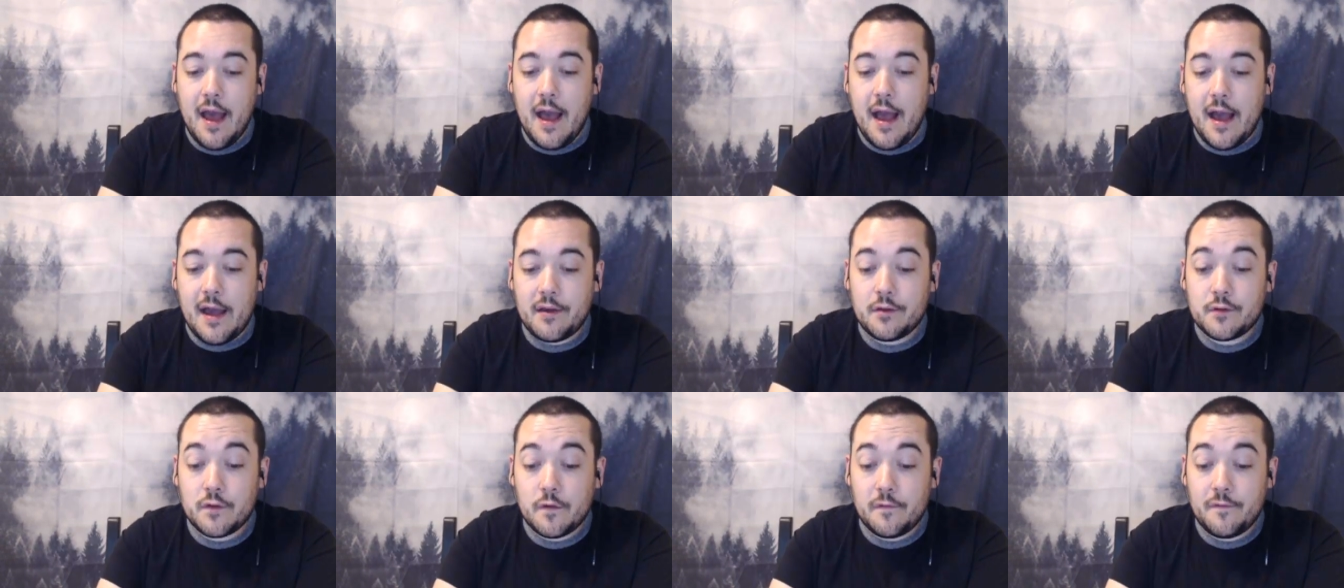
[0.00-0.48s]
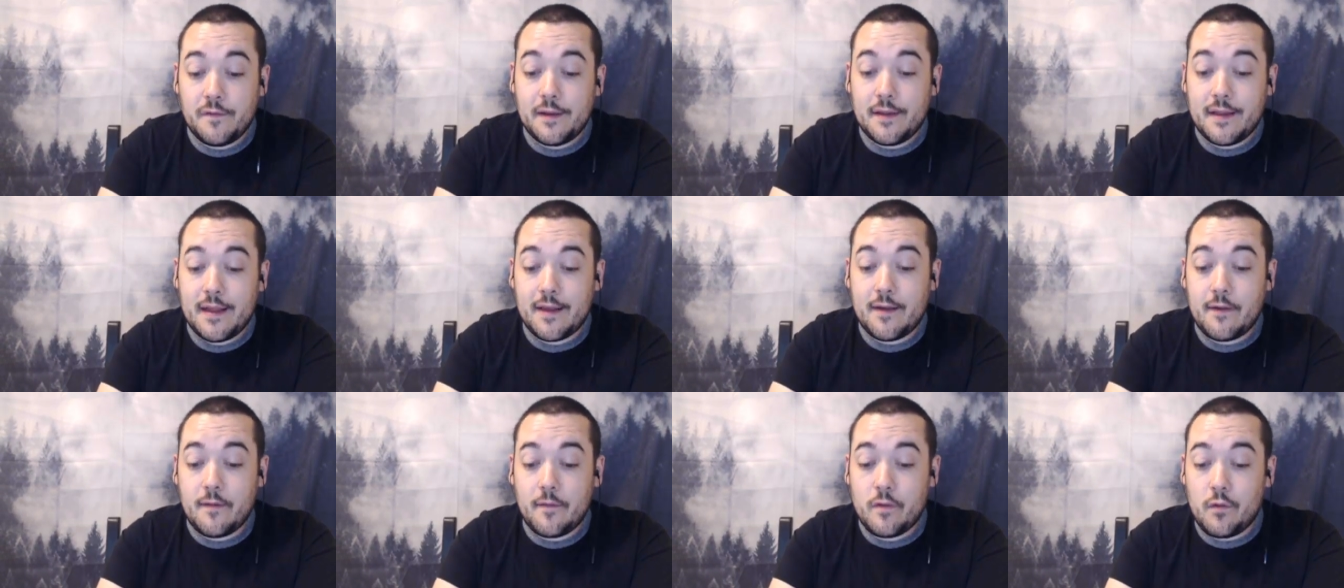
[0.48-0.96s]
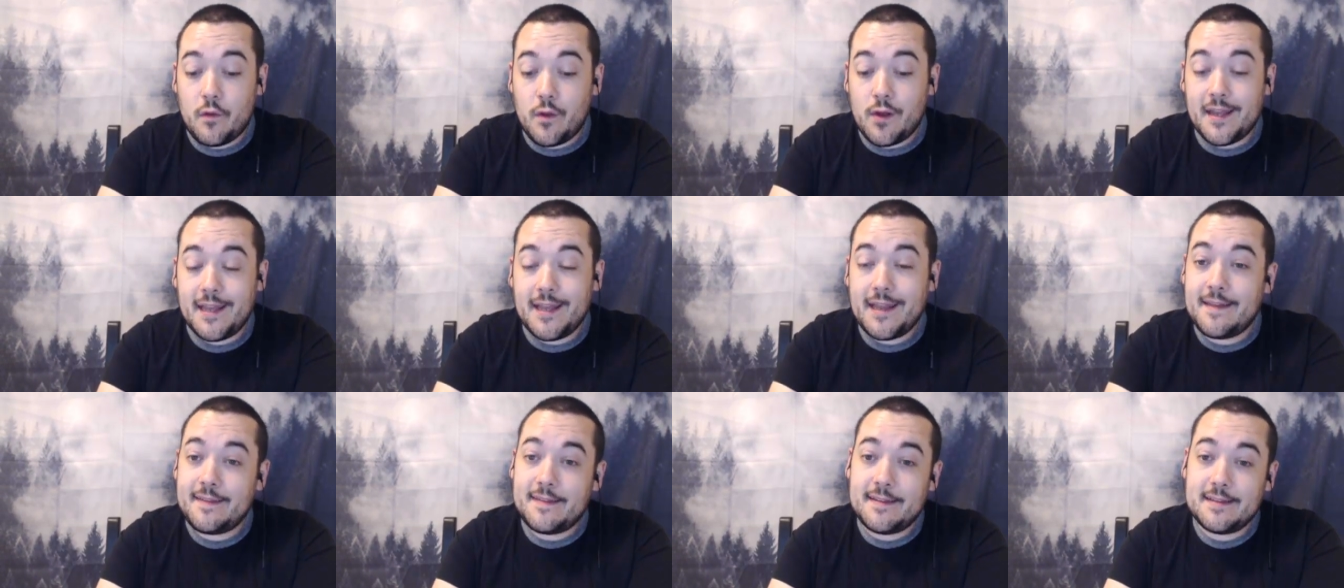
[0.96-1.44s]
I also feel like
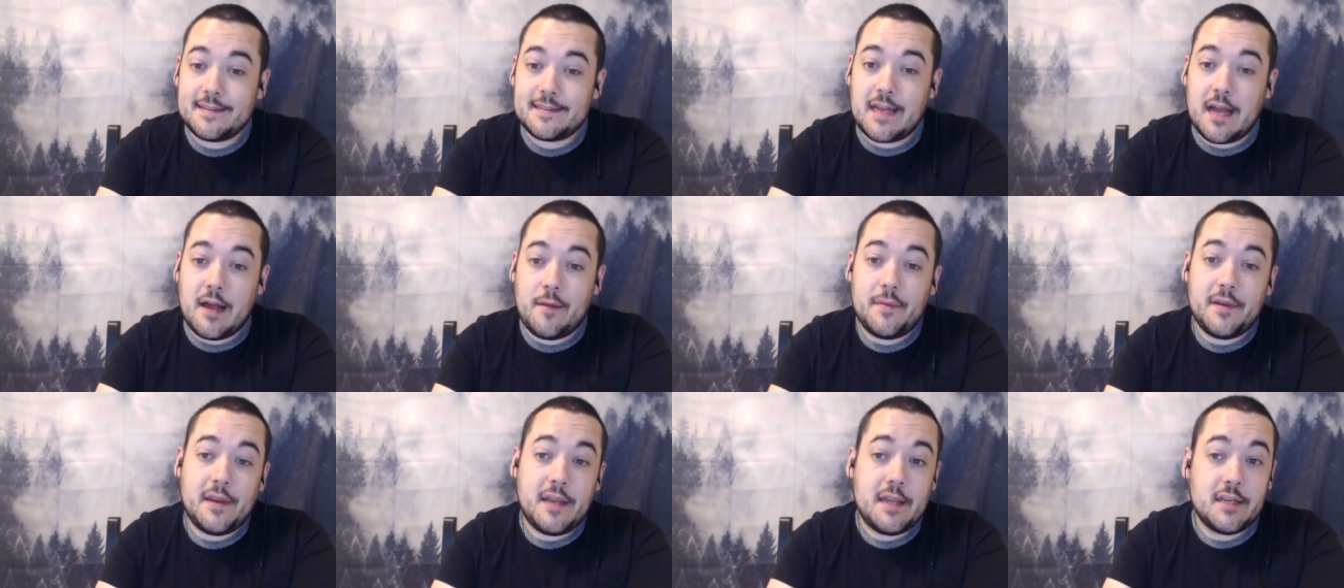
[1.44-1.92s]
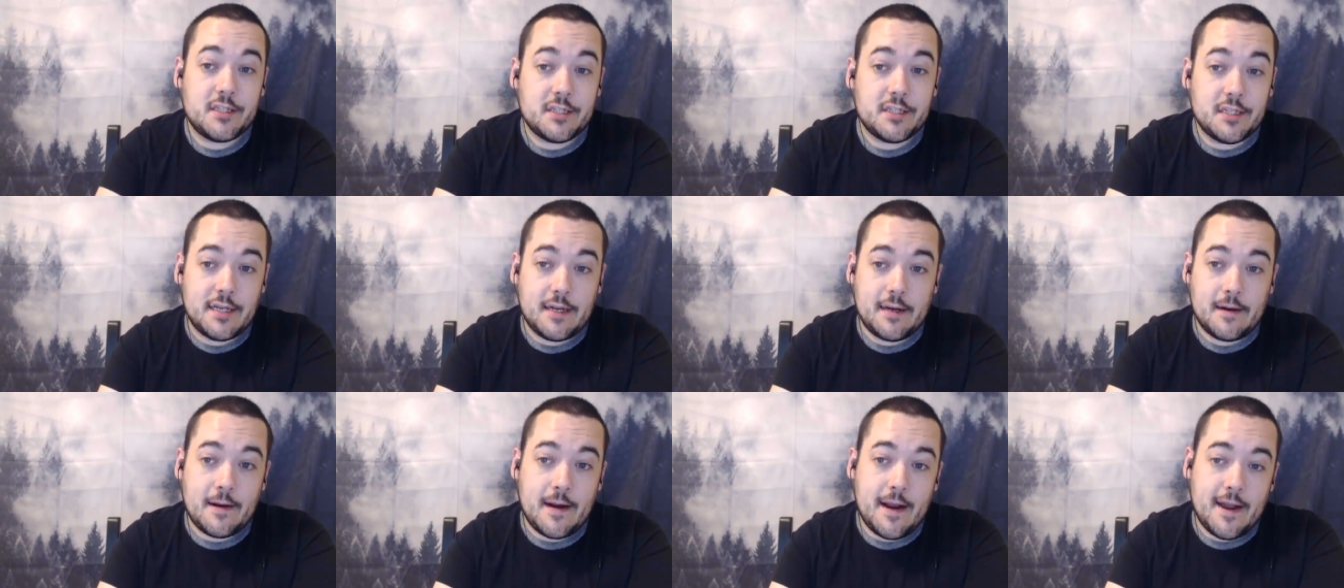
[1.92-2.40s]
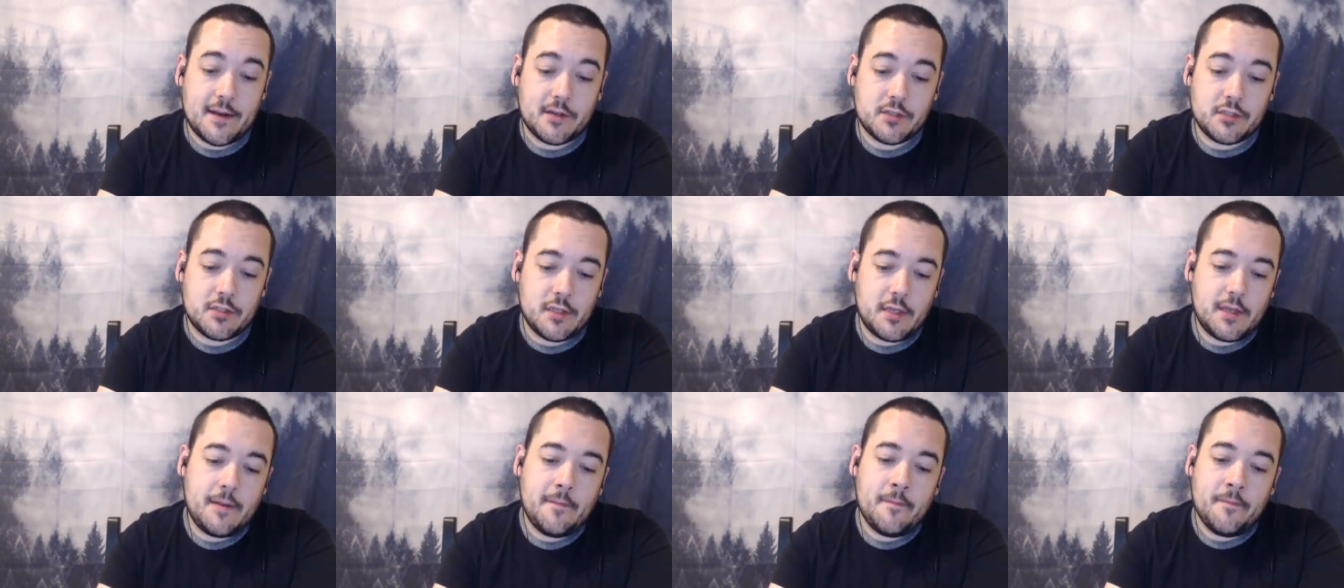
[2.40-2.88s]
looking at this combination here,
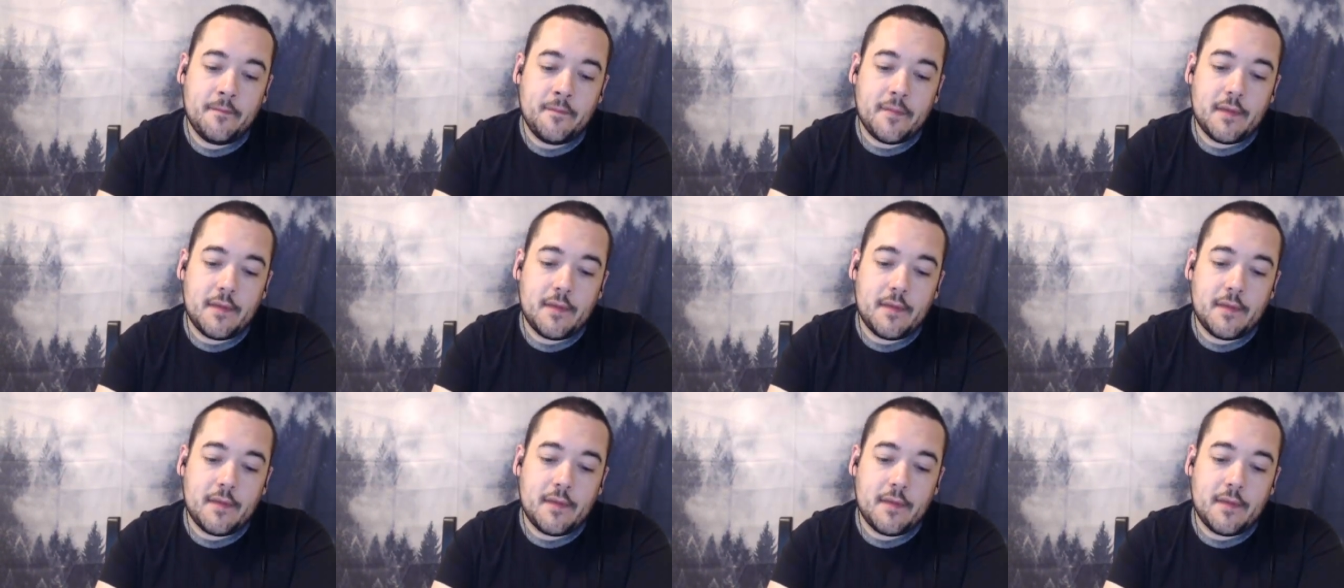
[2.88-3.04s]
actually,